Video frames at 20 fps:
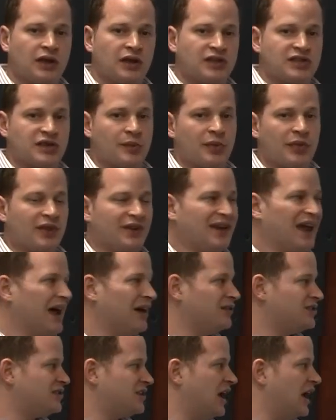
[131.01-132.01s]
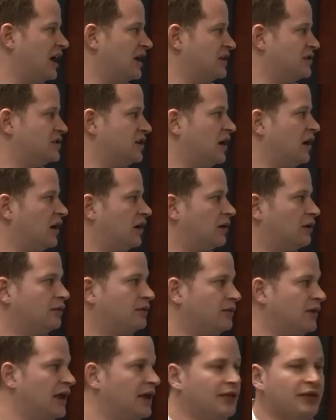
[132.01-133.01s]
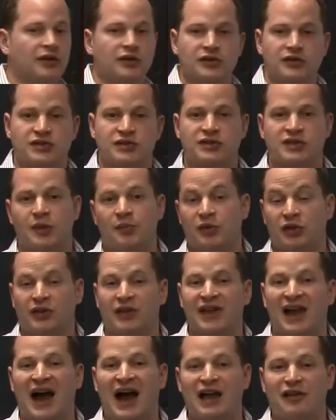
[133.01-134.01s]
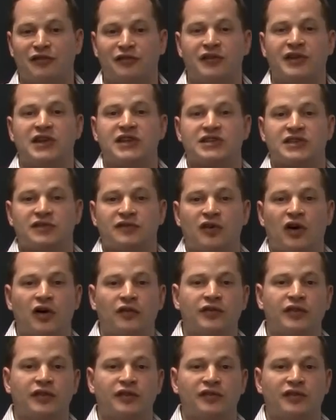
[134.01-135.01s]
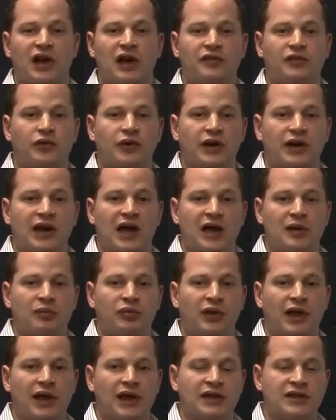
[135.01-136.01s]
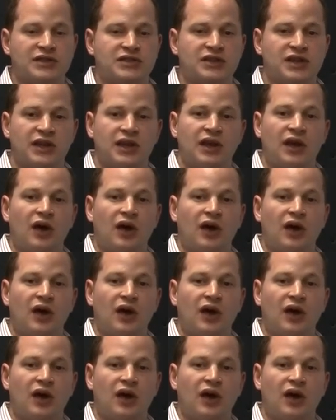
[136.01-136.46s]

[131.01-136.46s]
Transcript: Some of the downsides are that there's typically high fees involved in the 529 plans.